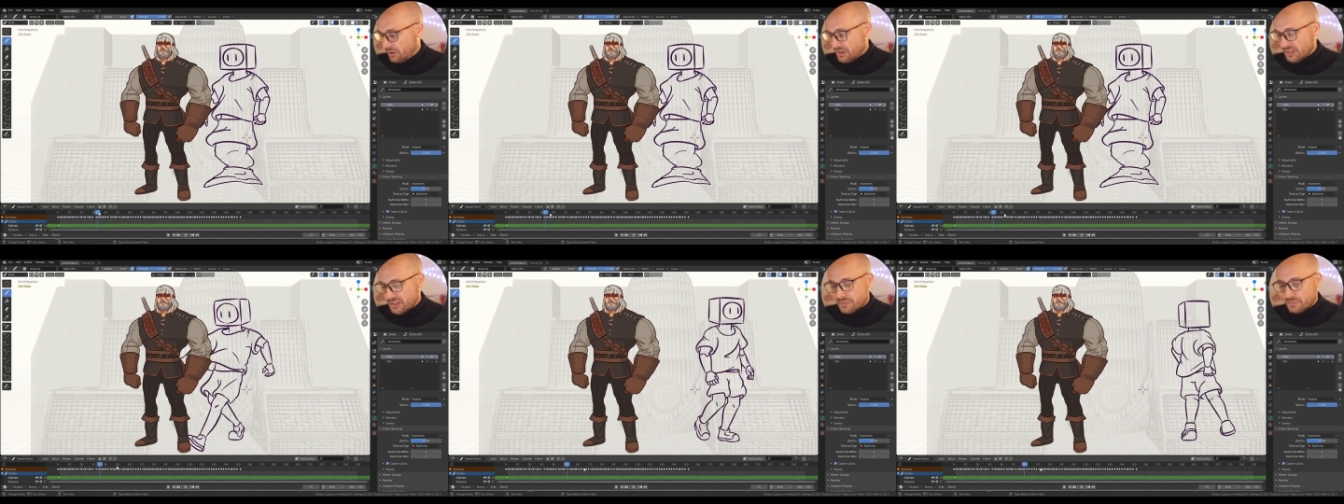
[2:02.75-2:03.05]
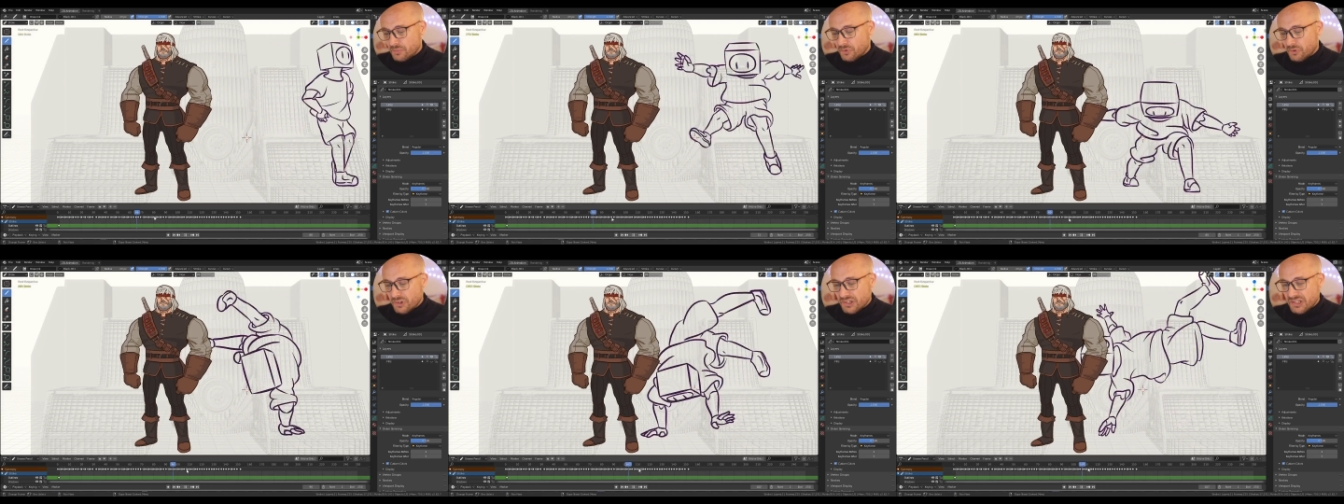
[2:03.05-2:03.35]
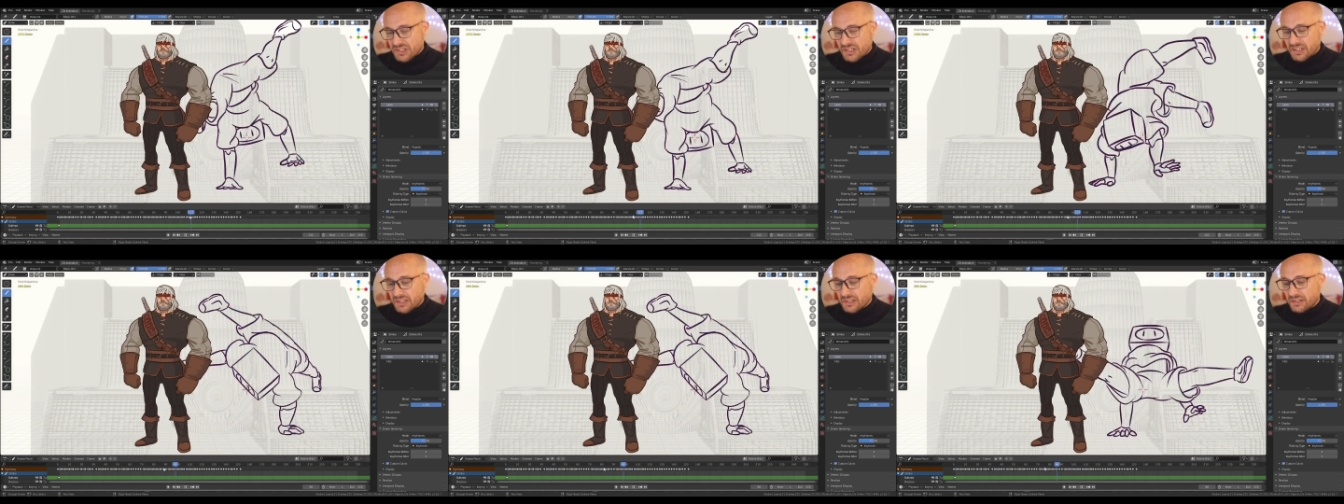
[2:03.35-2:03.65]
it's more
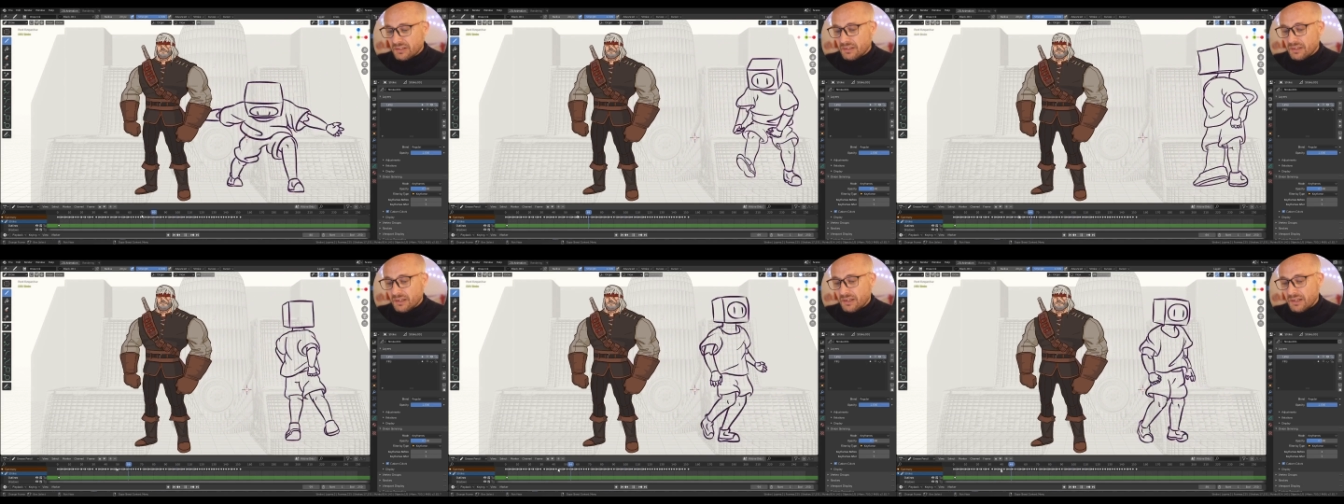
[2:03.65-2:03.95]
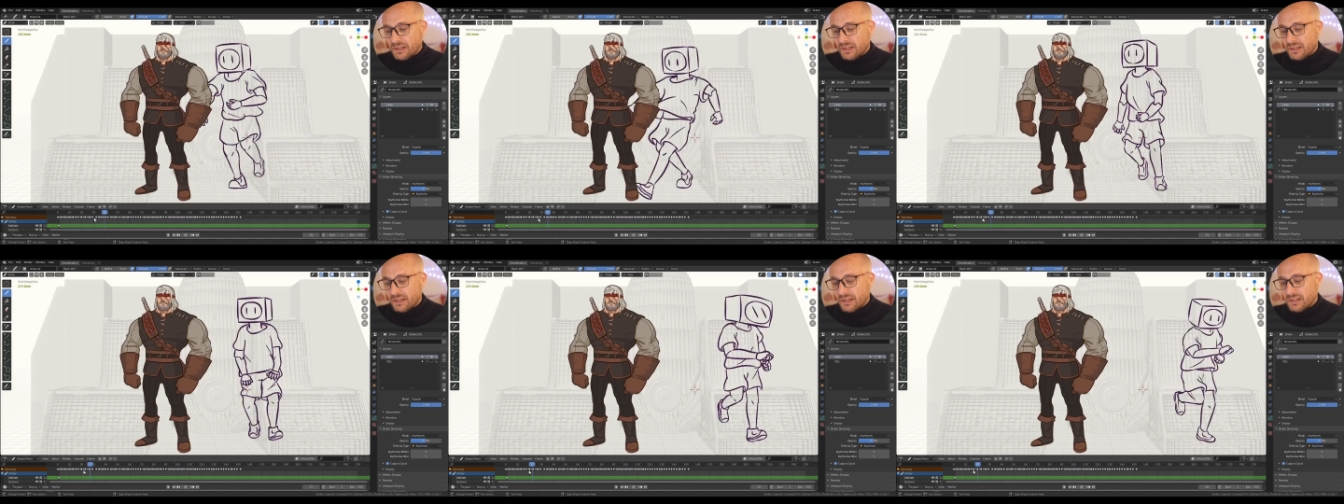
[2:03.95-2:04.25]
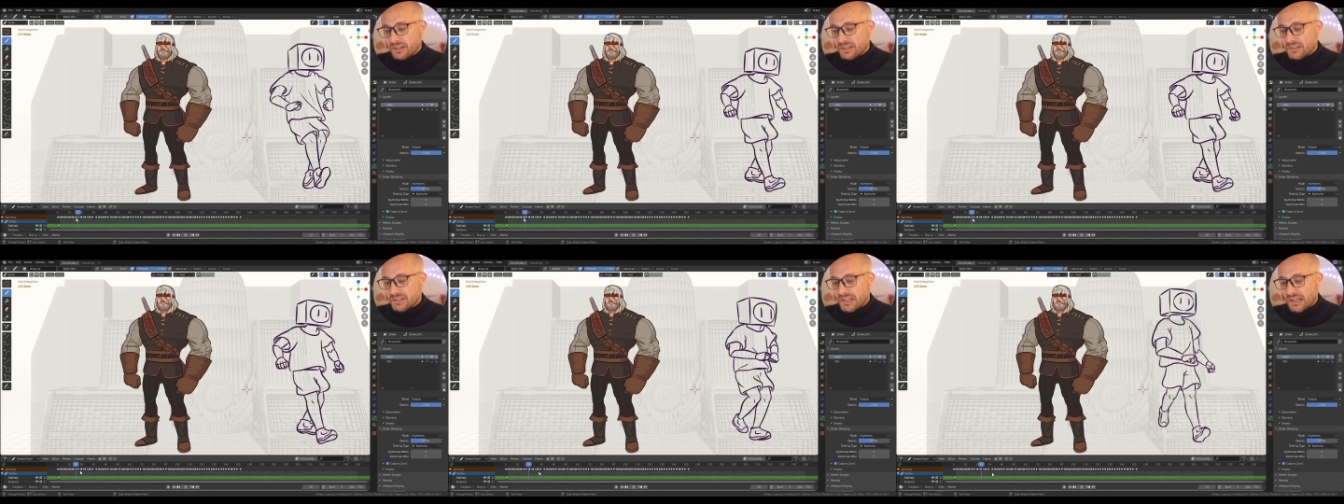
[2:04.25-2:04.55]
easy
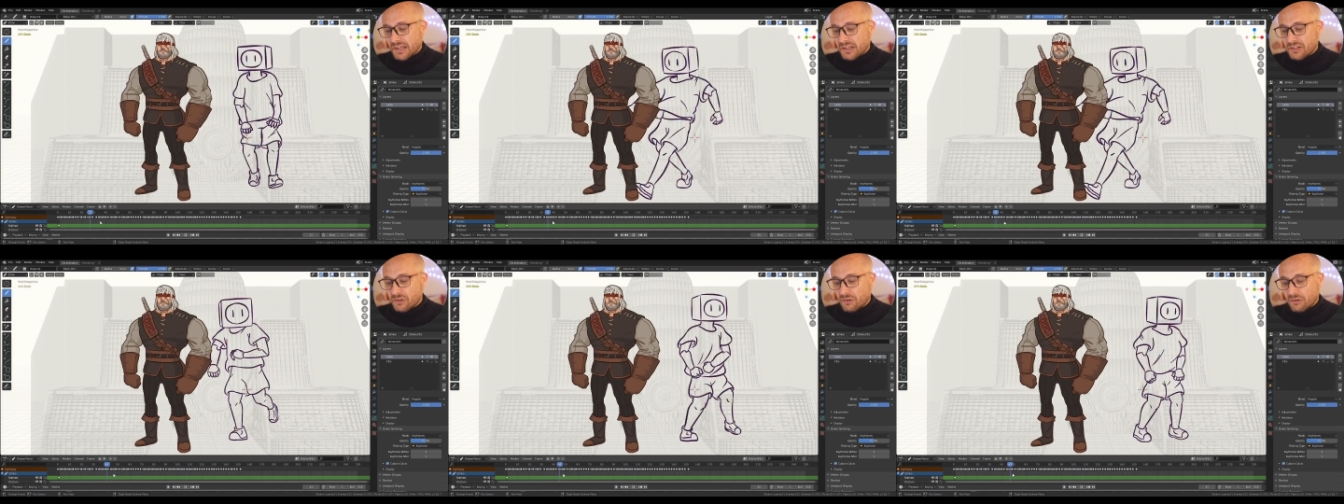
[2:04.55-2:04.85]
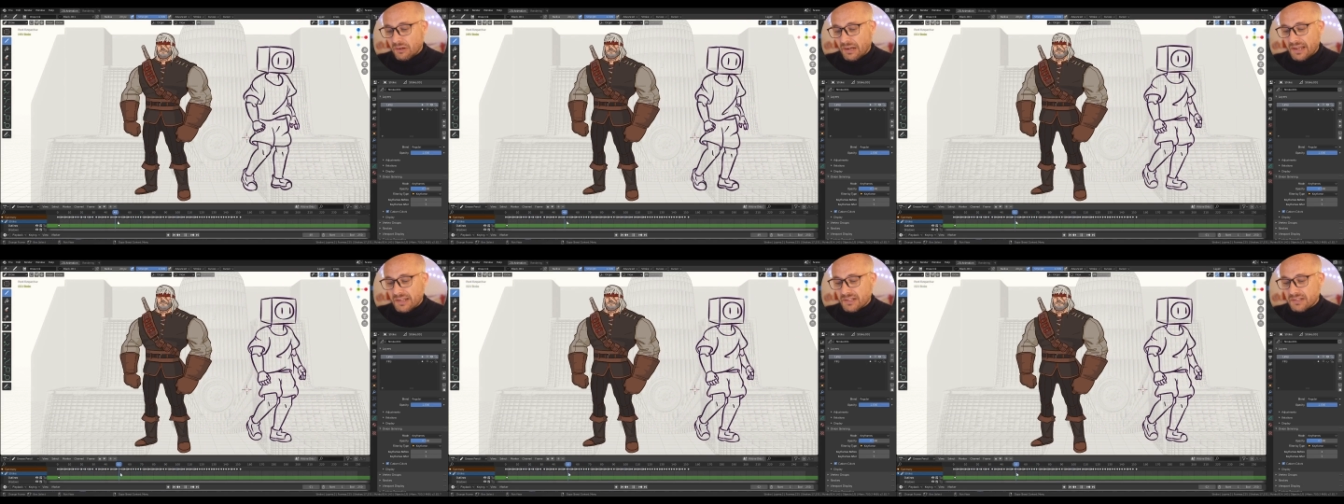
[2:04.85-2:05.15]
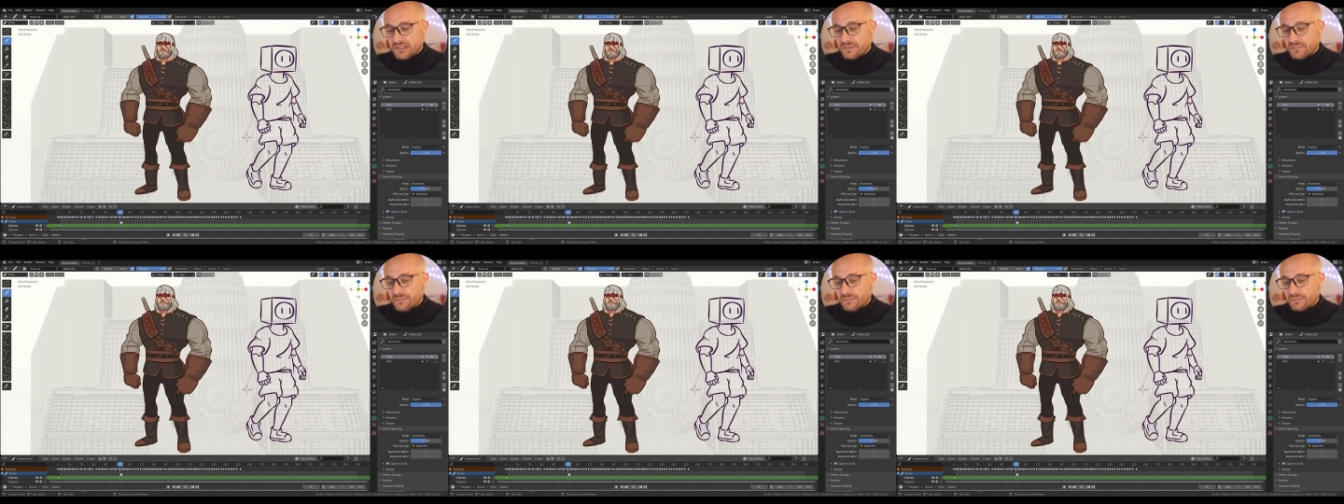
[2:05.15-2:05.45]
uh, check your
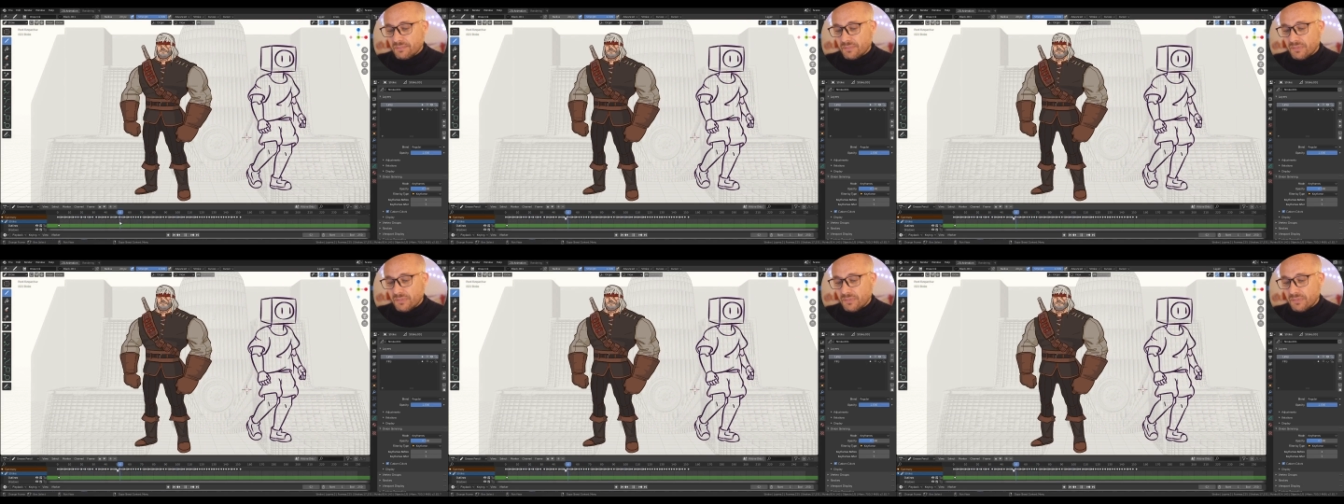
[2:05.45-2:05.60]
lines.